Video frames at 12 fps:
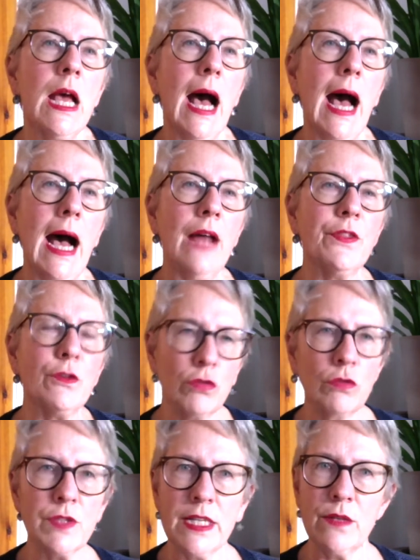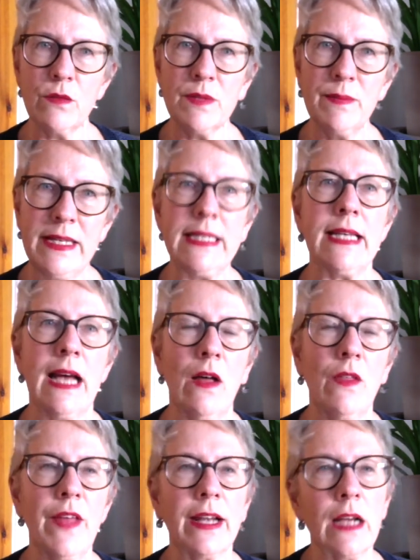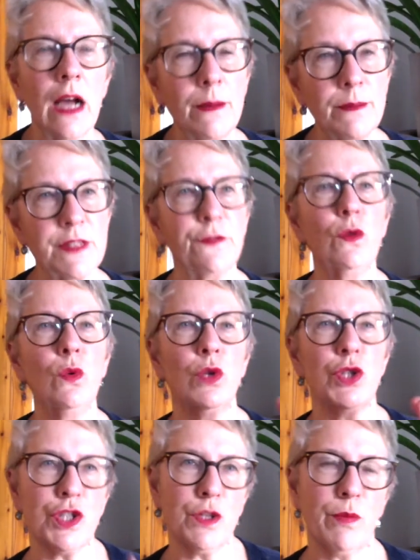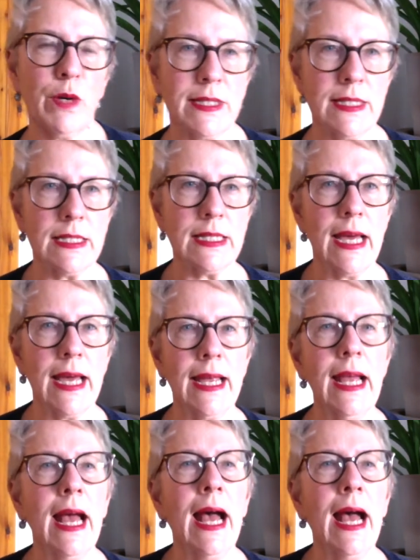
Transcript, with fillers: And the cruelty that was meted out then comes forward to present day.